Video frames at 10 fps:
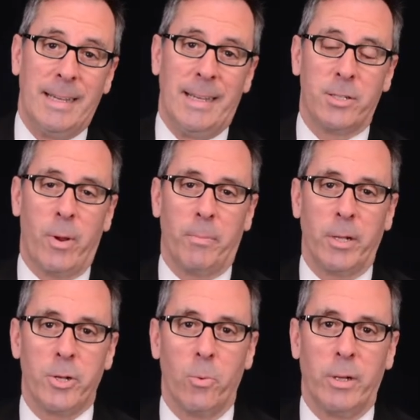it's a great
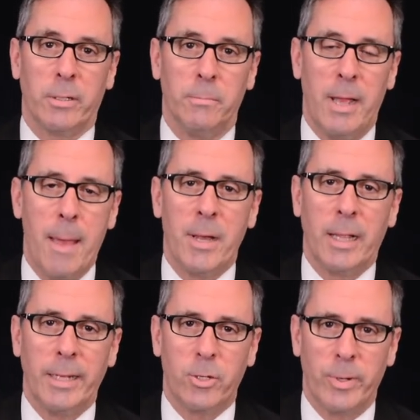pleasure to welcome
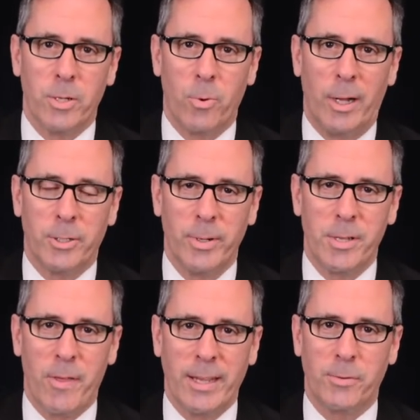MLA Teresa Wat.
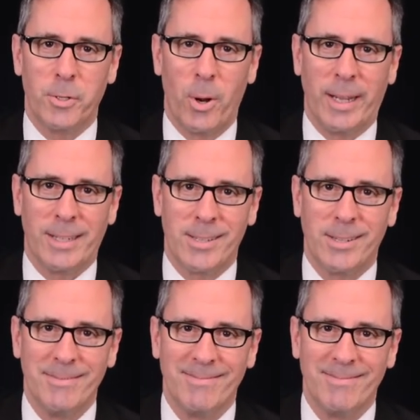Teresa, thanks for joining us.